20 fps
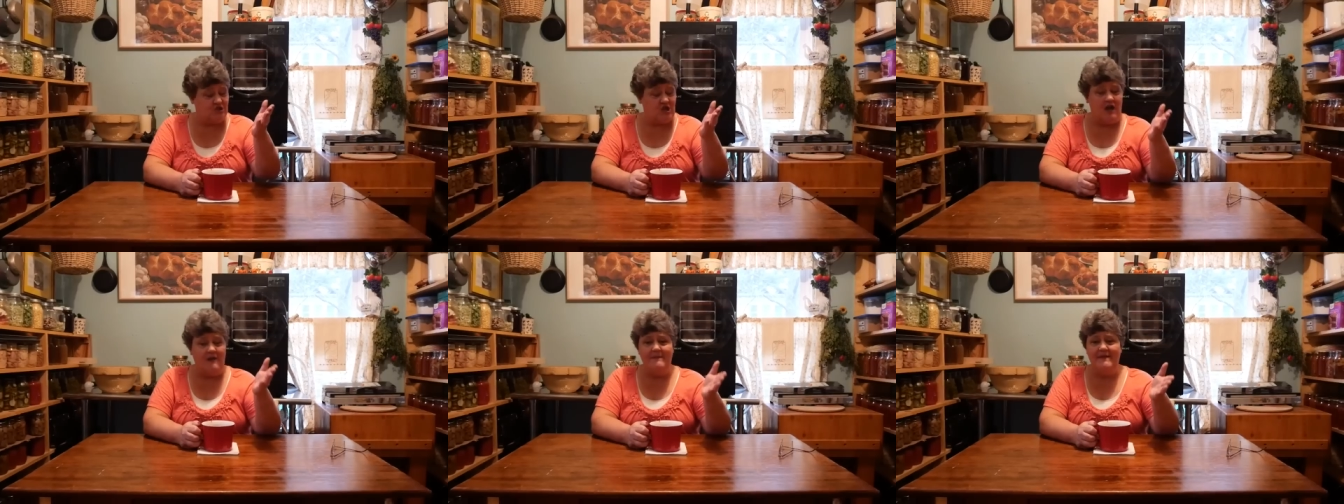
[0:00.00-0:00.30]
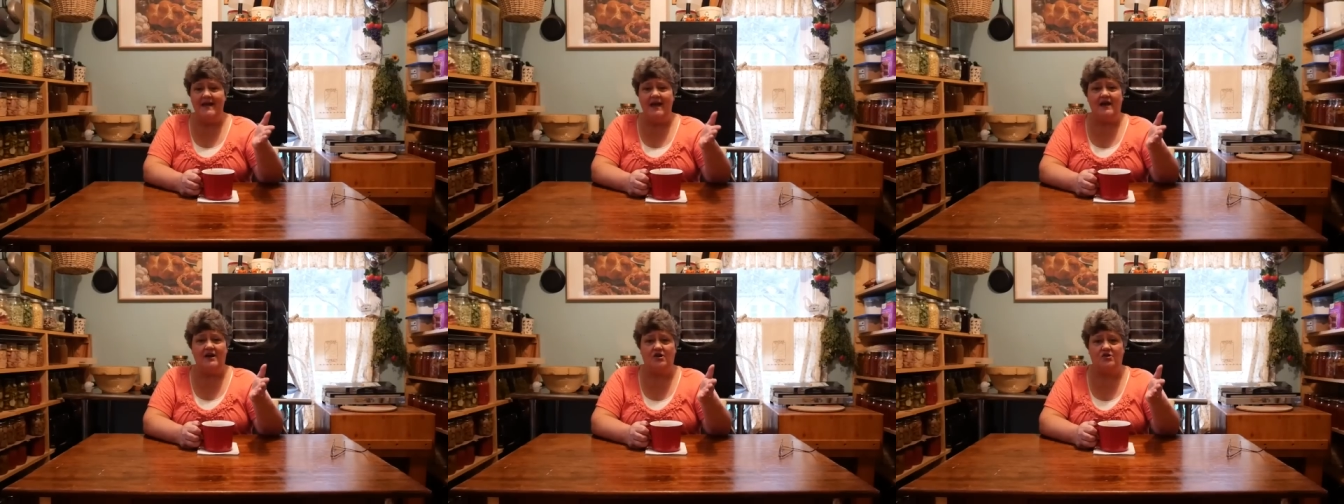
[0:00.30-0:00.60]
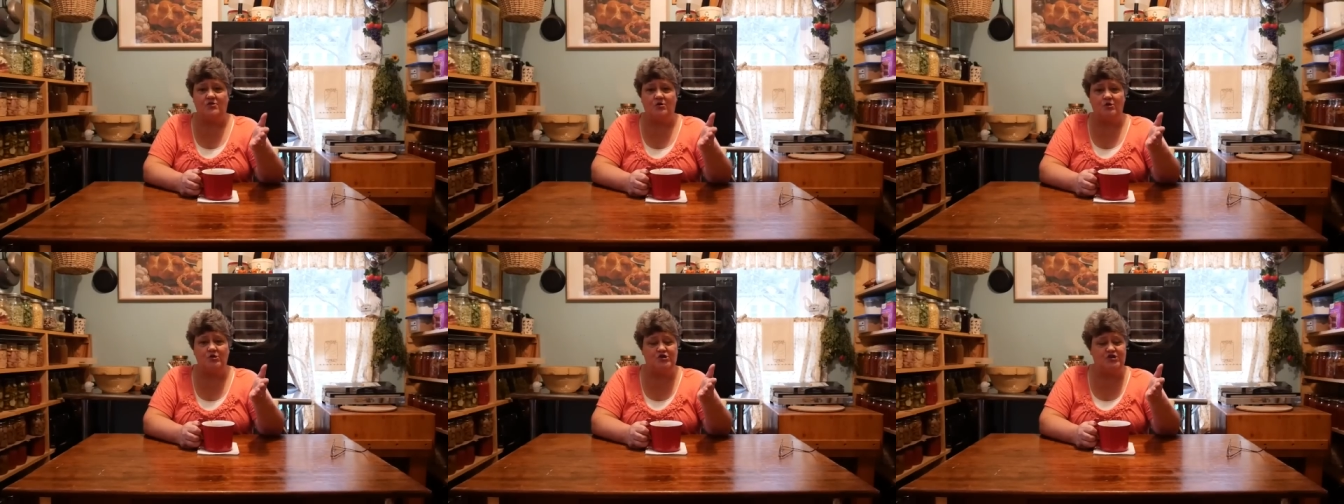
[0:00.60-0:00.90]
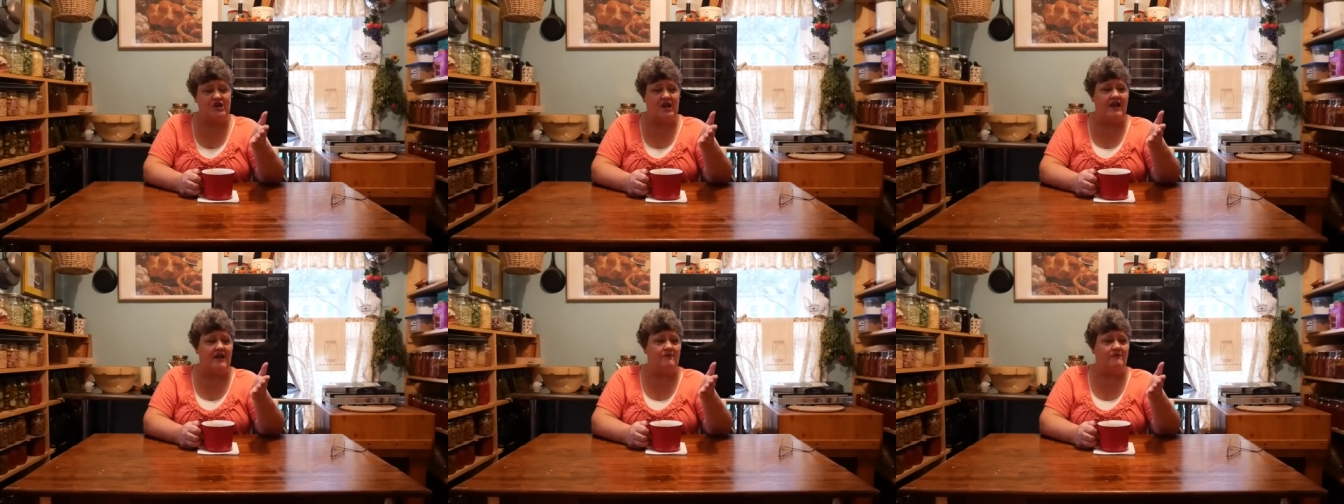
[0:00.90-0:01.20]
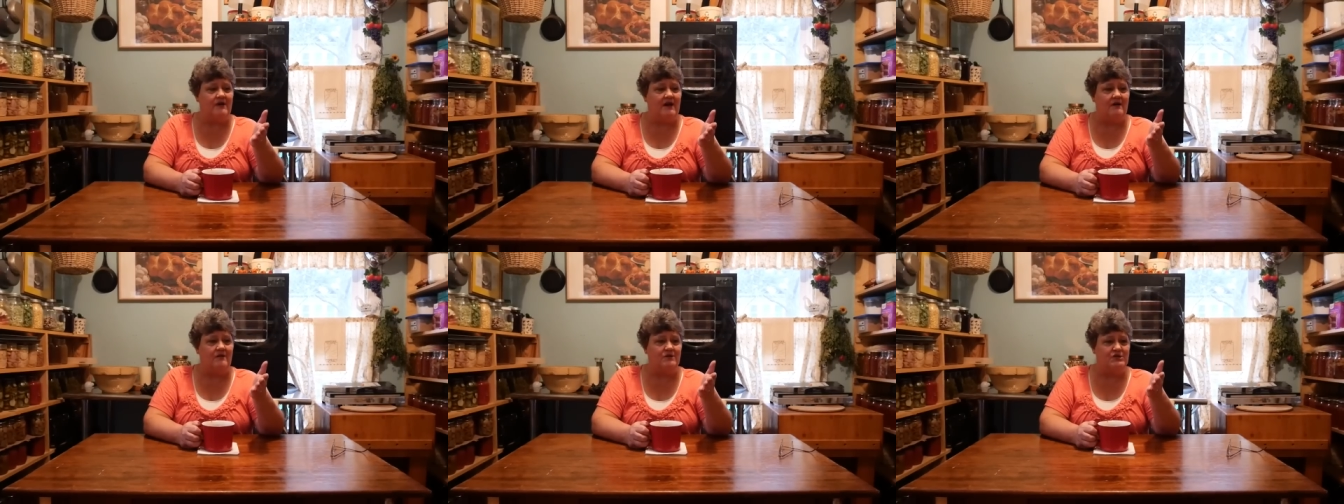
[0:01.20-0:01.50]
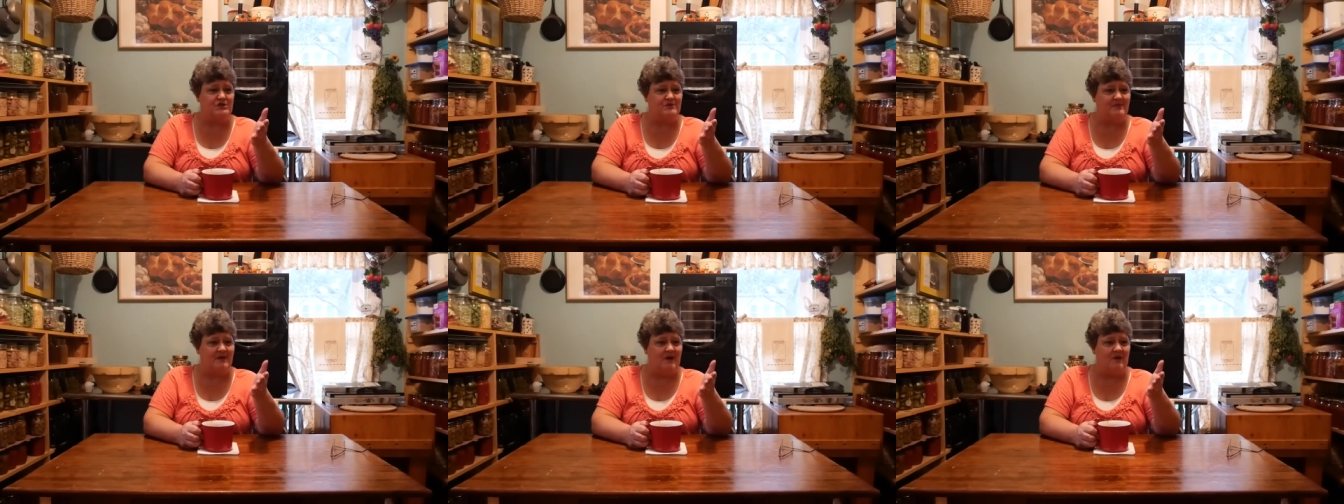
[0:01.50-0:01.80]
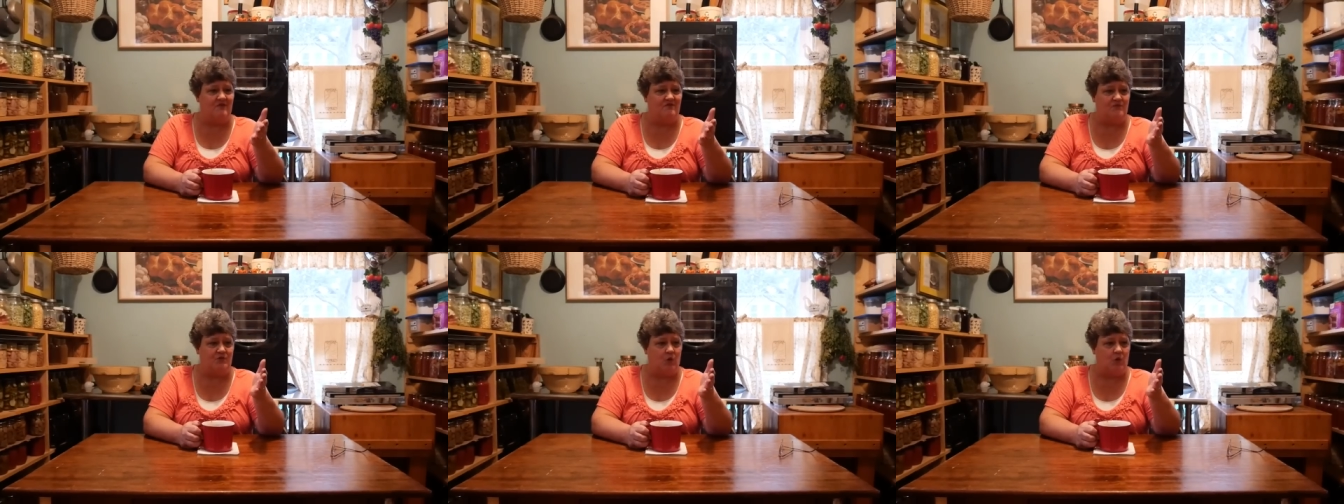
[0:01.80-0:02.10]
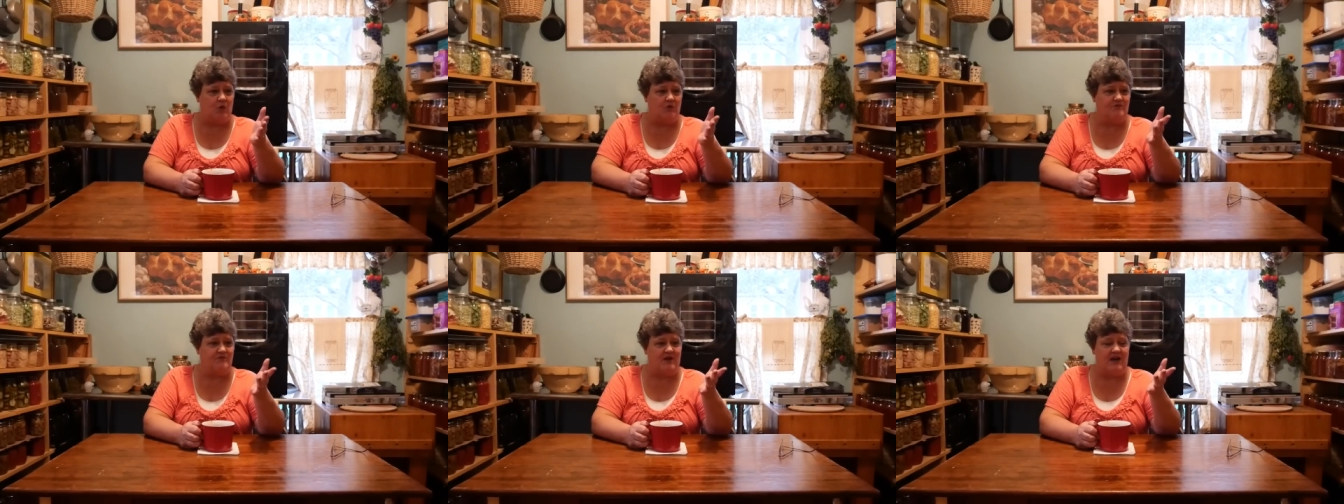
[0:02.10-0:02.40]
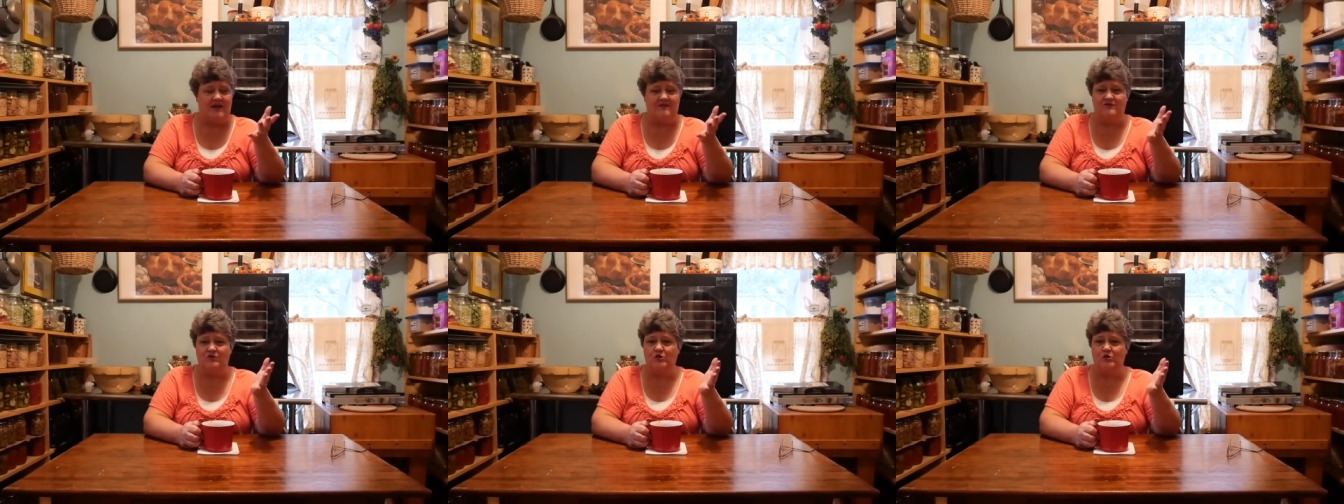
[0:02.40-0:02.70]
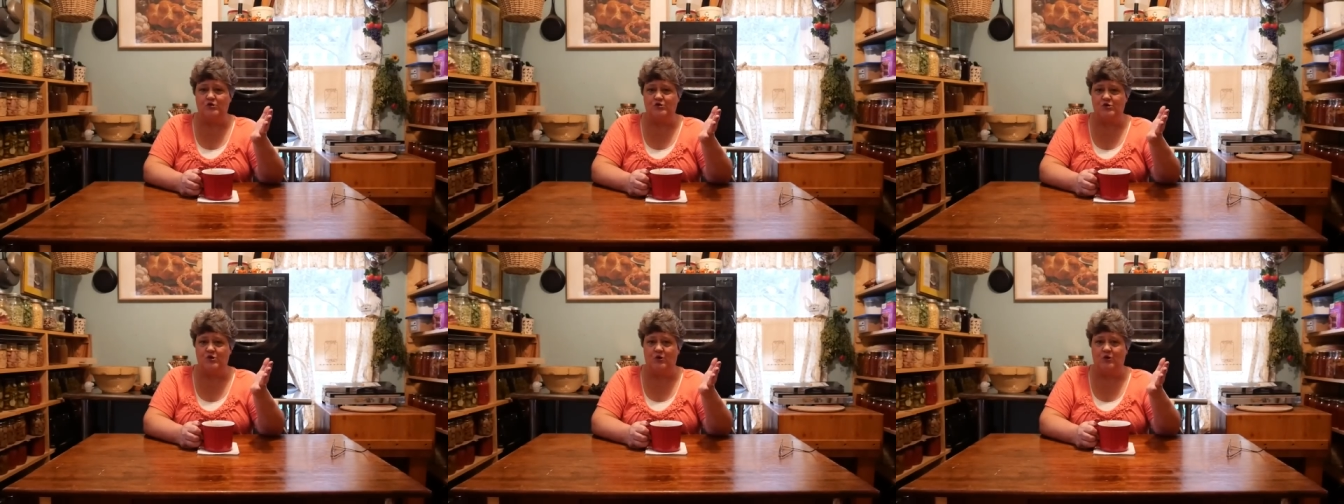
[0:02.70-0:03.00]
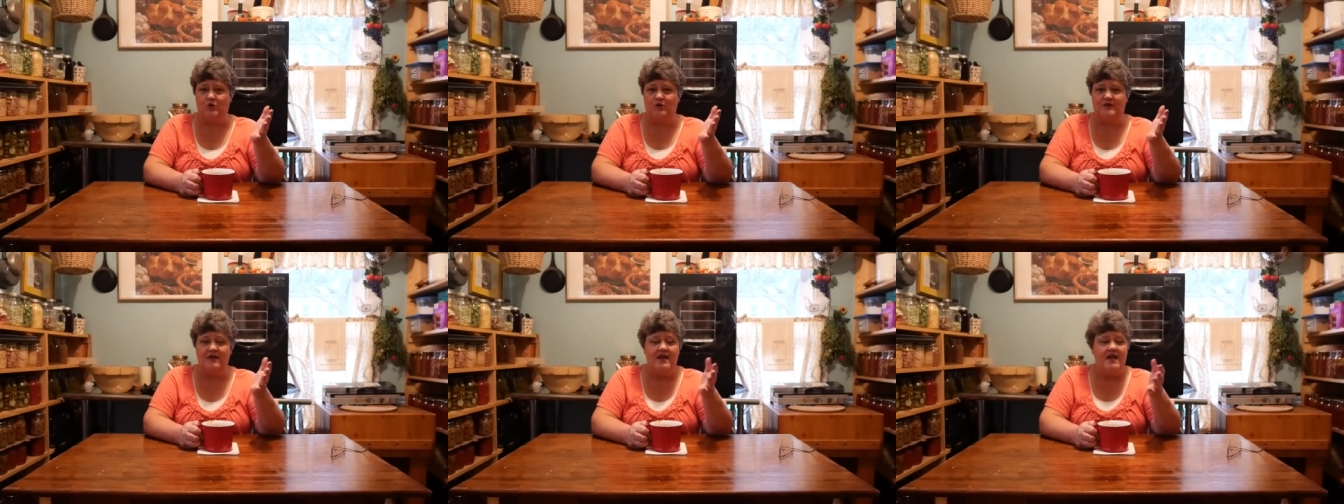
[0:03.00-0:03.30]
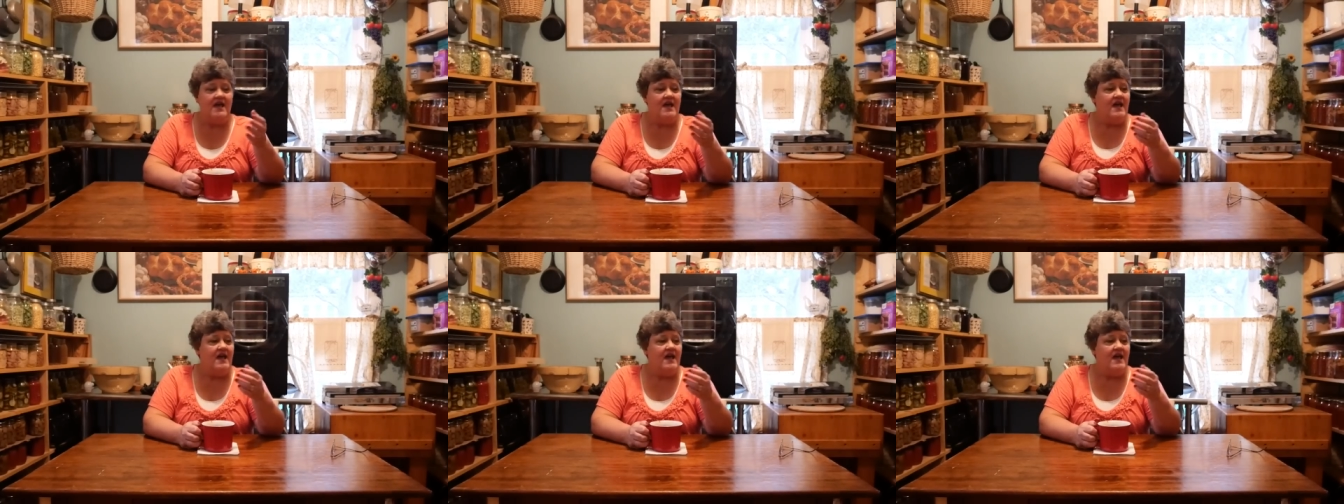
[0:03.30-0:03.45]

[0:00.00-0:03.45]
taught me how to crochet when I was about four or five years old,